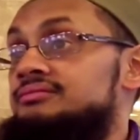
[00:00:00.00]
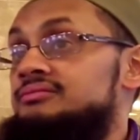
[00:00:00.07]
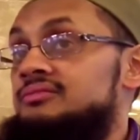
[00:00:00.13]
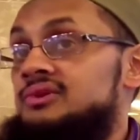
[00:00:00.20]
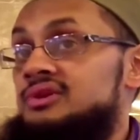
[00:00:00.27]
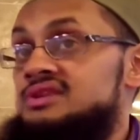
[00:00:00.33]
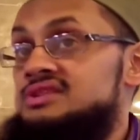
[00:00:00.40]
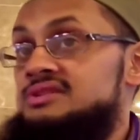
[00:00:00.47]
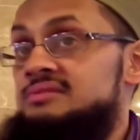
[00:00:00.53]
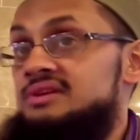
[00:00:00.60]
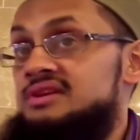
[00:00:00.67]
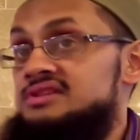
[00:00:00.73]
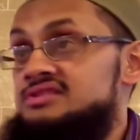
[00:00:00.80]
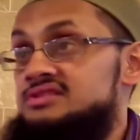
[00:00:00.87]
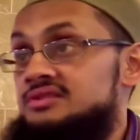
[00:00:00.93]
What is it
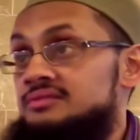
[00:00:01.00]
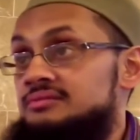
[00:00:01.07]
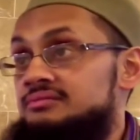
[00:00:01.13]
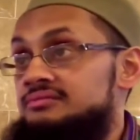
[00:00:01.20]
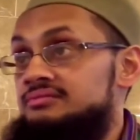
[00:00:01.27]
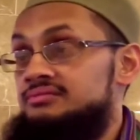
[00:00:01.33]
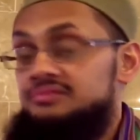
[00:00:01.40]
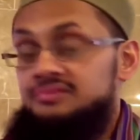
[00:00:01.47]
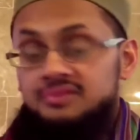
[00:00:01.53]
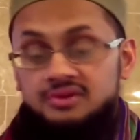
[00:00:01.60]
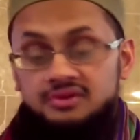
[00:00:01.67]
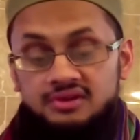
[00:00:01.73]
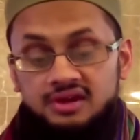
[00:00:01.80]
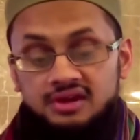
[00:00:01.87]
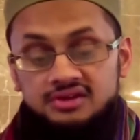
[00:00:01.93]
based on?
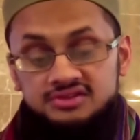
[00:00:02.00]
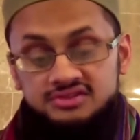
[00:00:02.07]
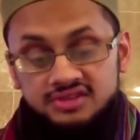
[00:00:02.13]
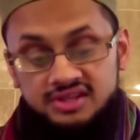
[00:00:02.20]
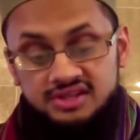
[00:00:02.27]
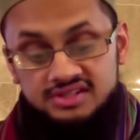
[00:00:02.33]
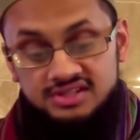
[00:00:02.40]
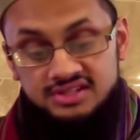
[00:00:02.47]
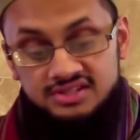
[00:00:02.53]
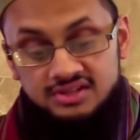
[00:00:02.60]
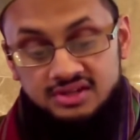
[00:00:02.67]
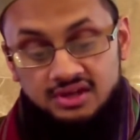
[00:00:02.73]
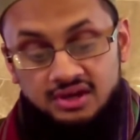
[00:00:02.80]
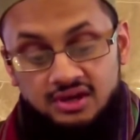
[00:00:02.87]
Okay, so he says,